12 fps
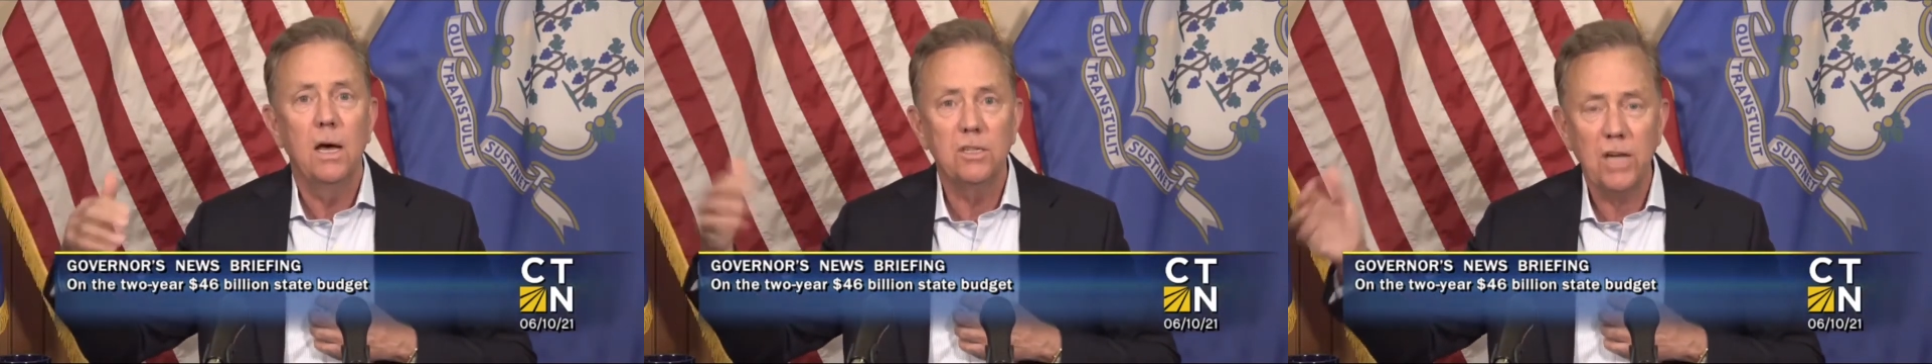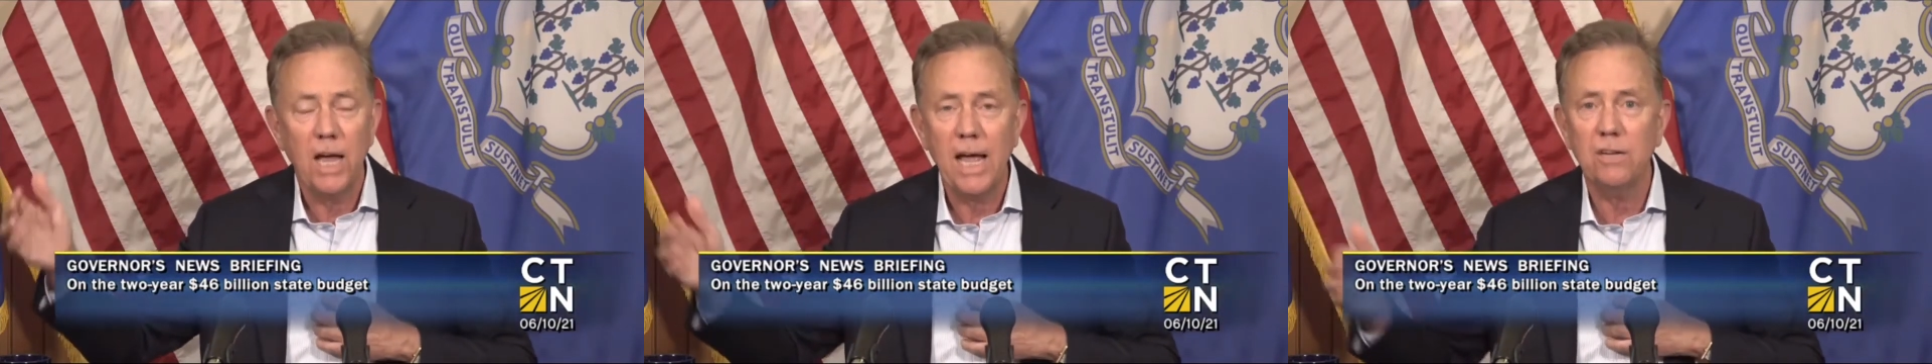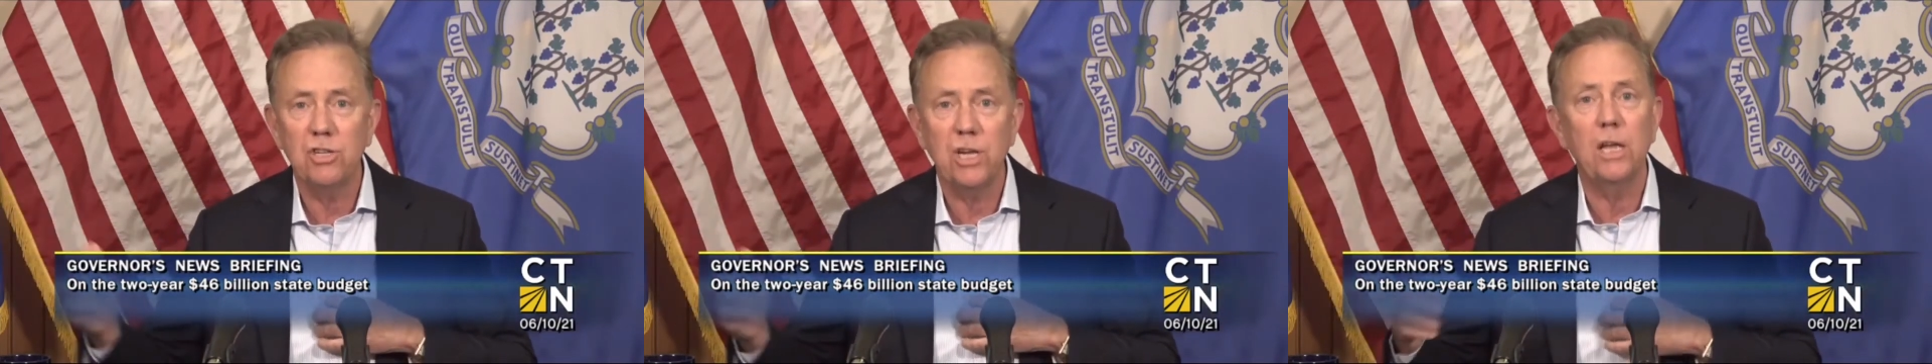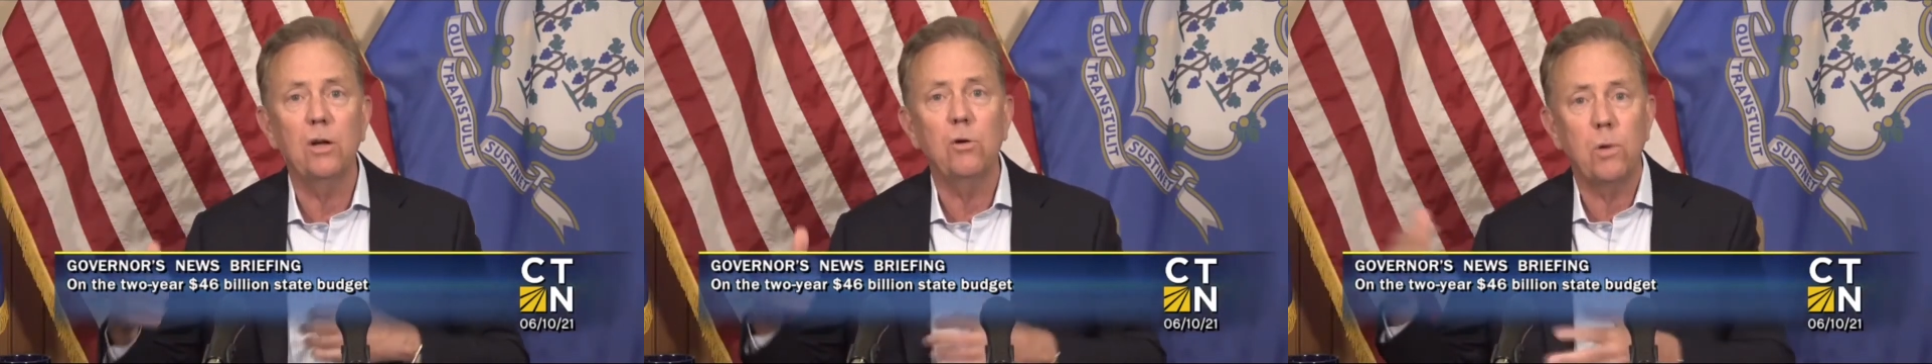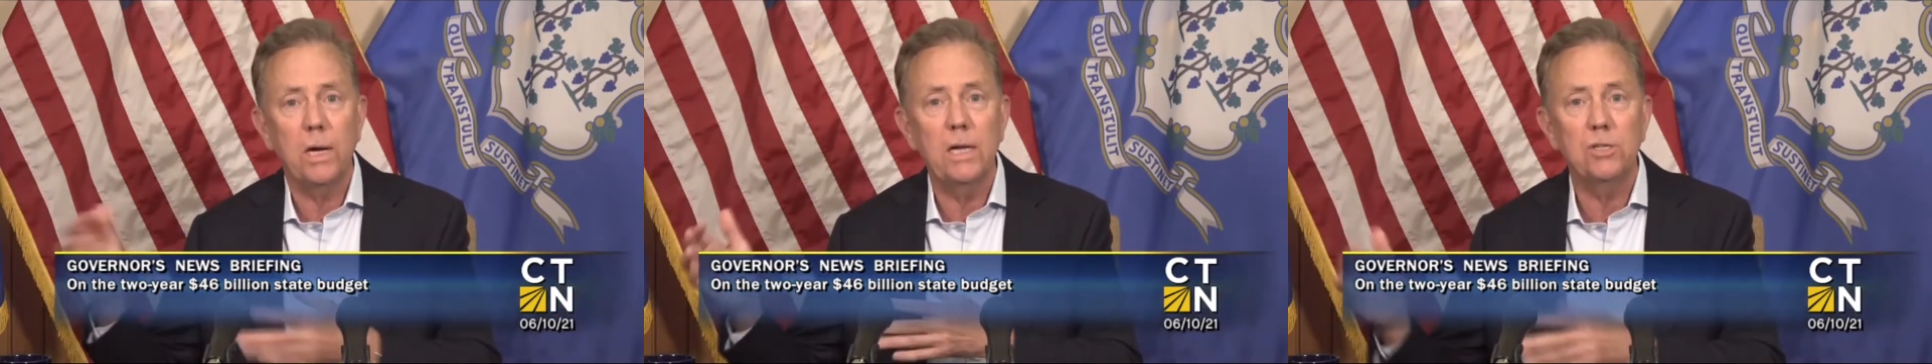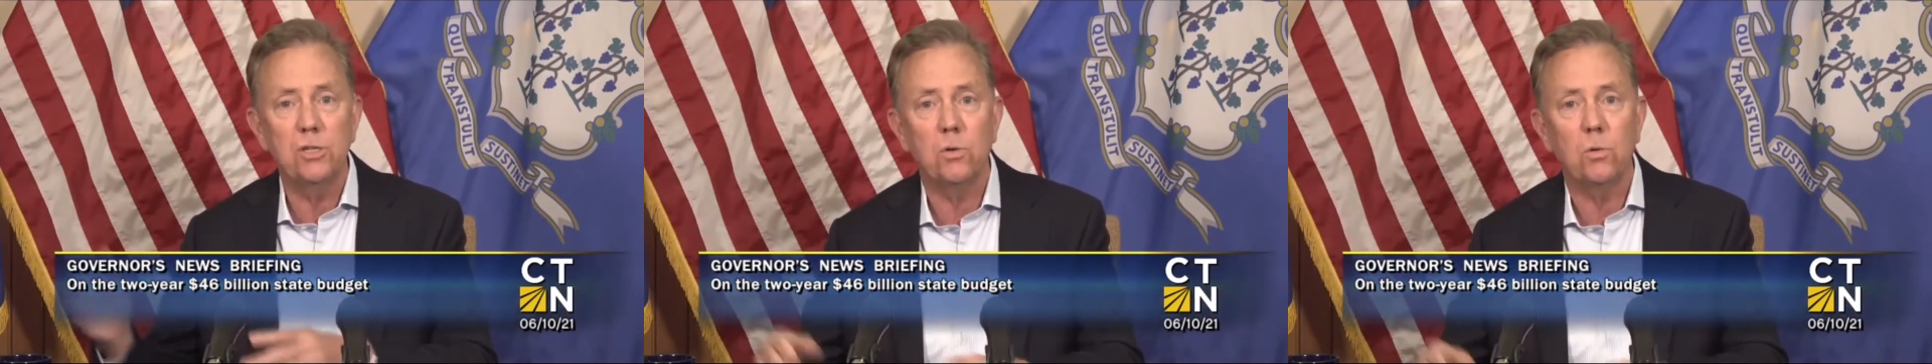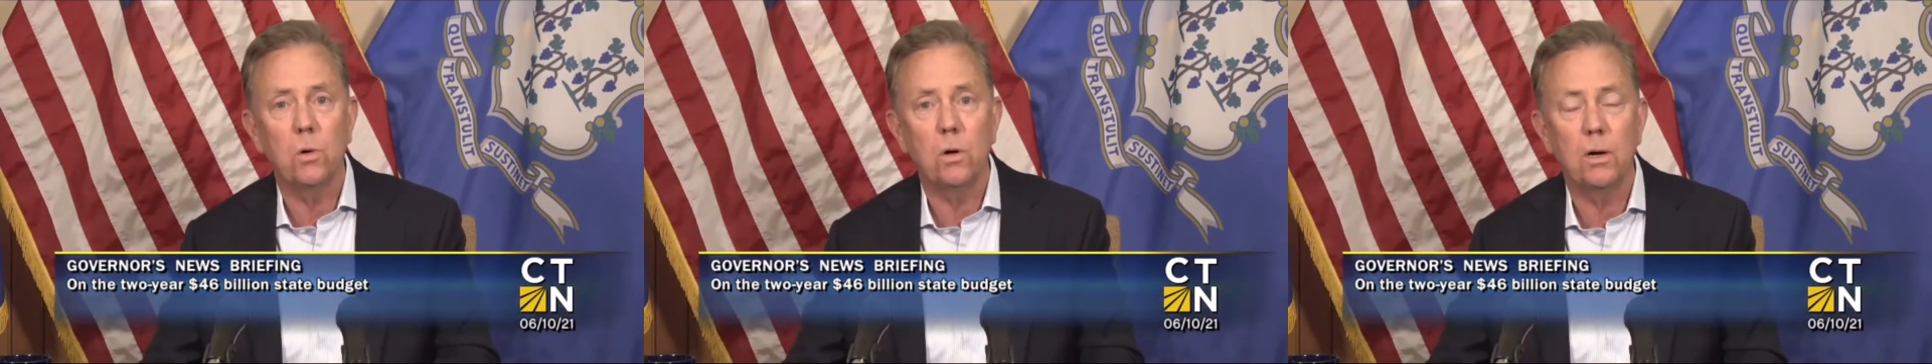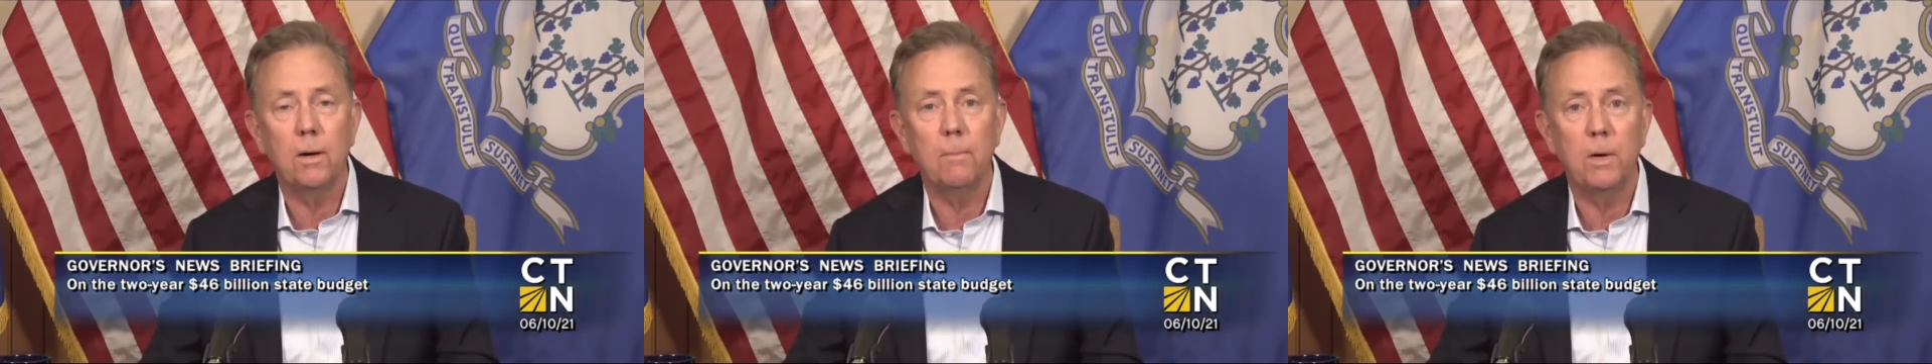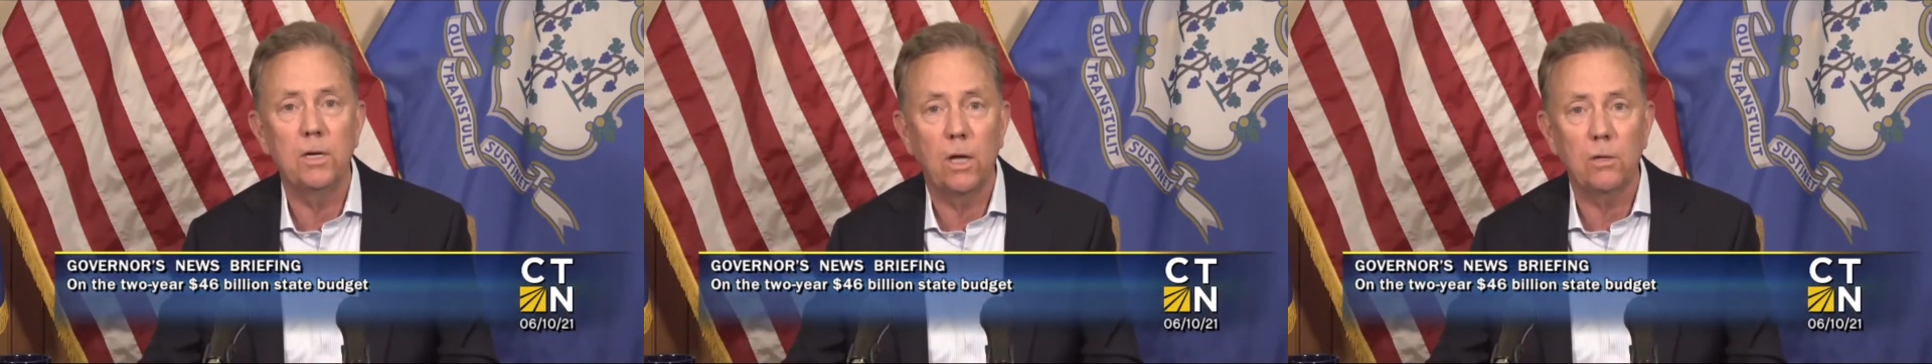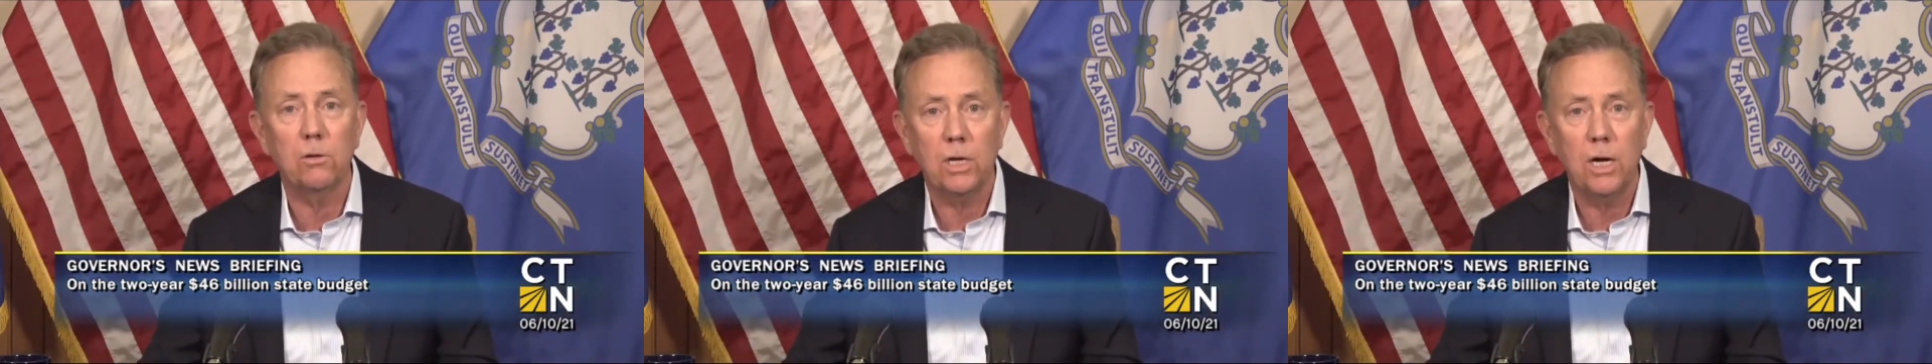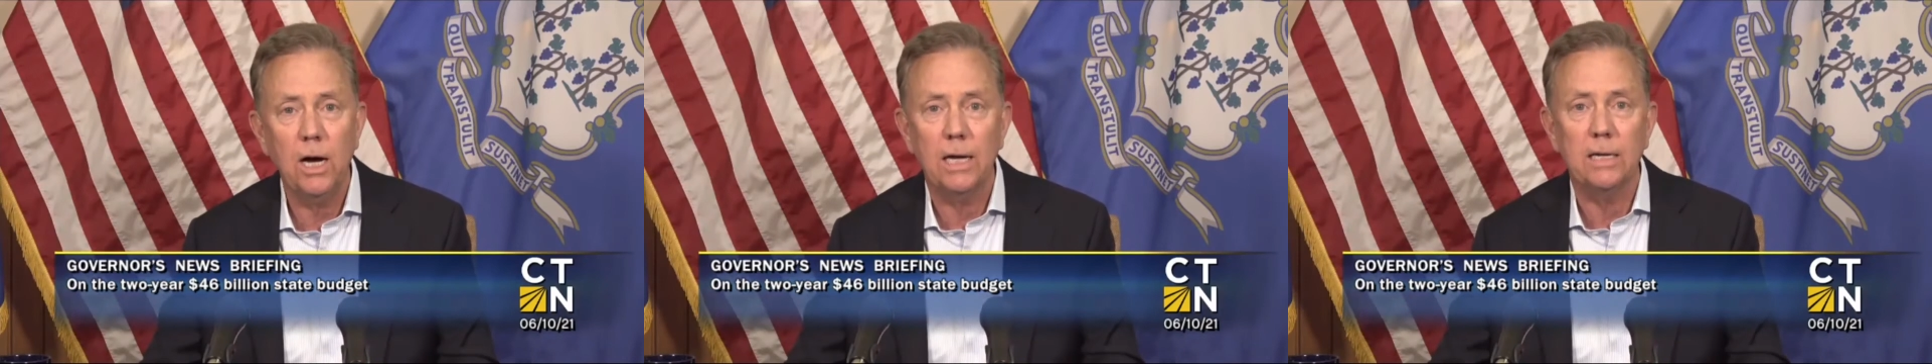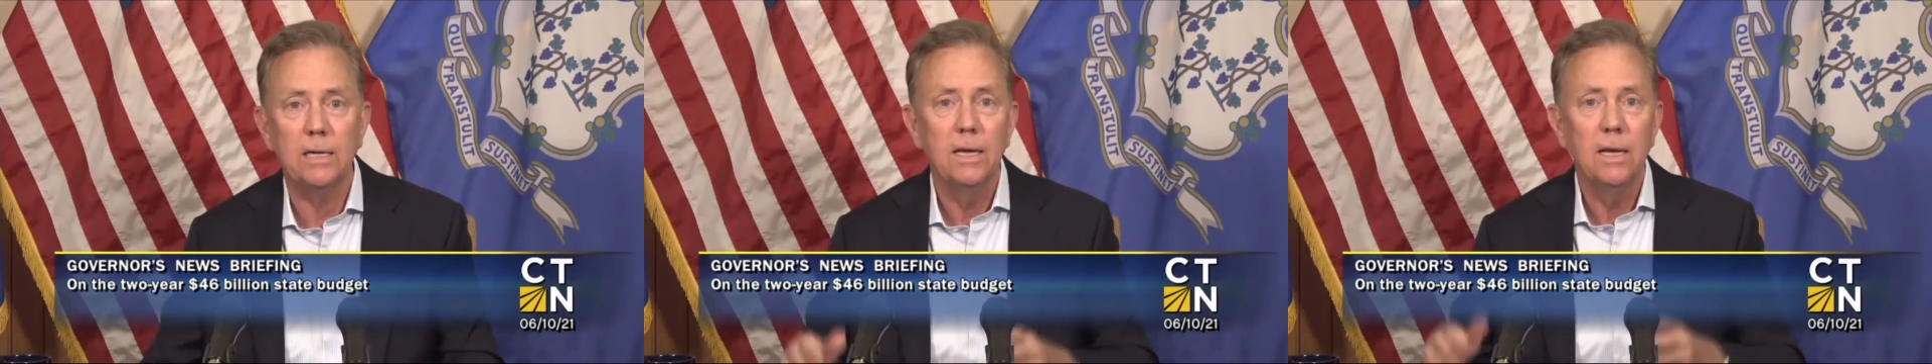tax increase or another cut.